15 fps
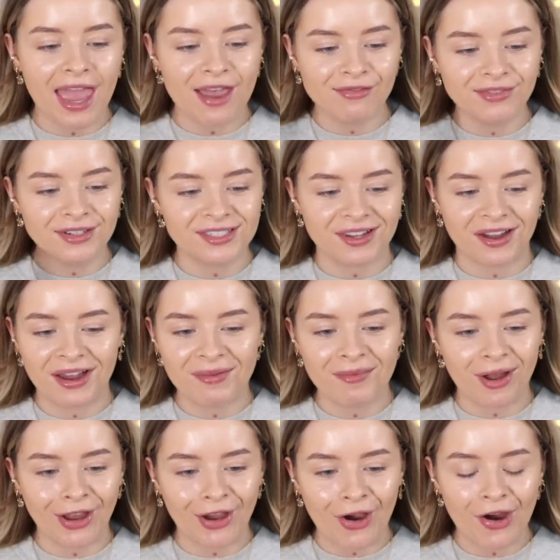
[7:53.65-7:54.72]
Every time,
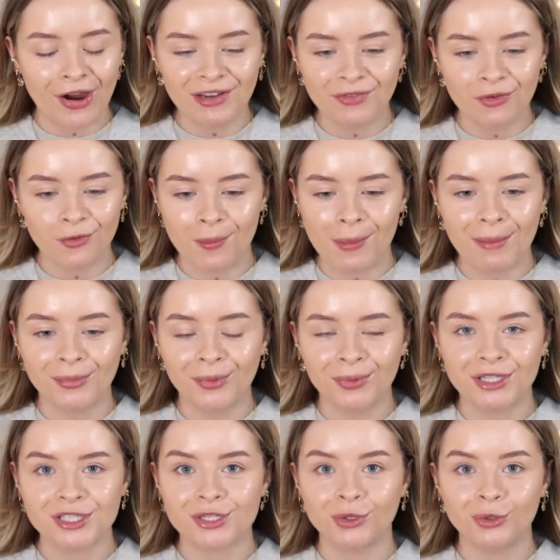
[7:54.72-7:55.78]
I can't even remember what
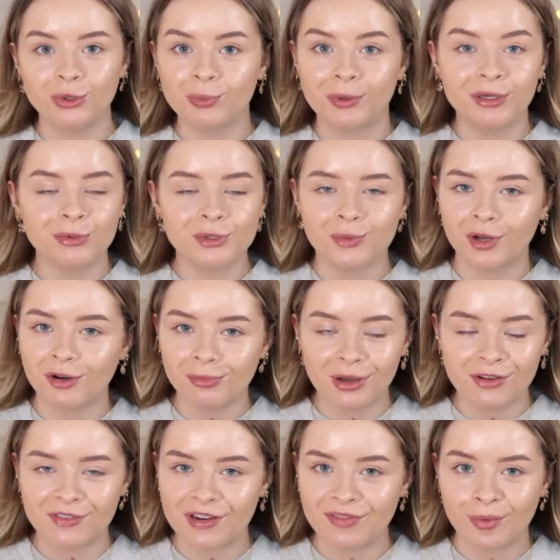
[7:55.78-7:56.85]
it's called, but it was one of
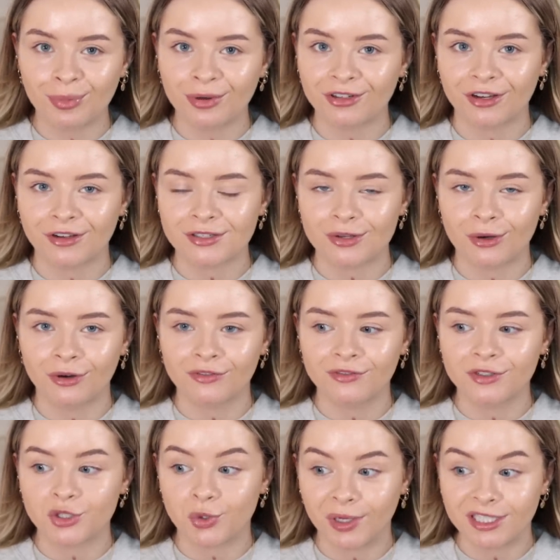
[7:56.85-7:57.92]
my favourite products
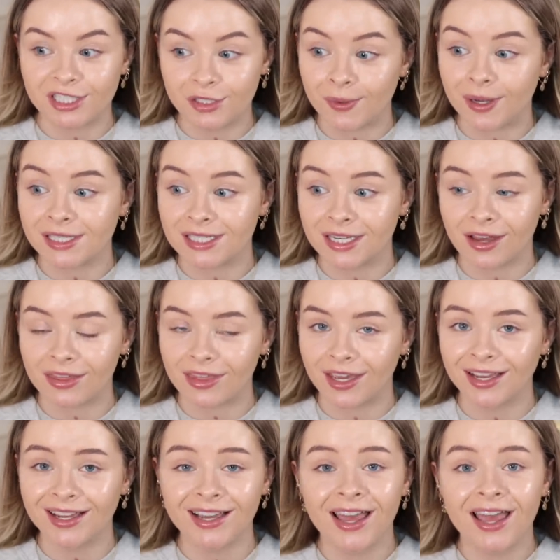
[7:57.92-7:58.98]
of 2020, I
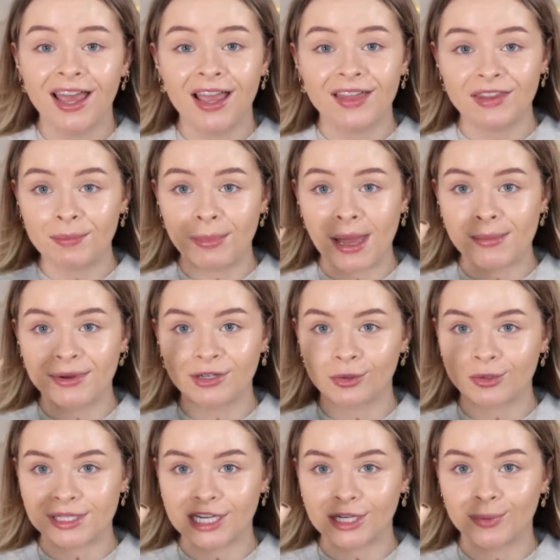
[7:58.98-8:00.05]
think, the Bare
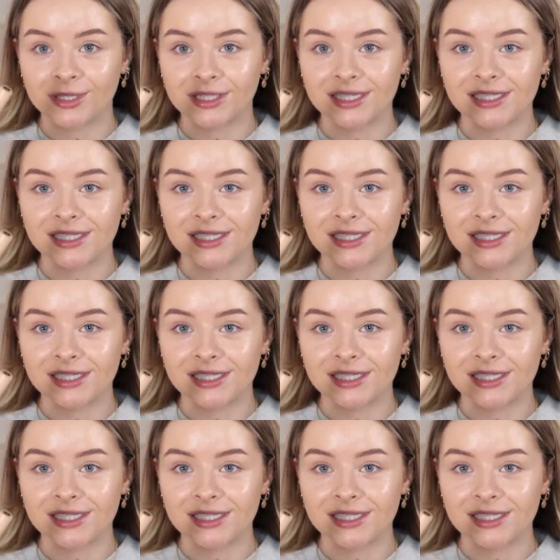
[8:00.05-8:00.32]
Minerals Liquid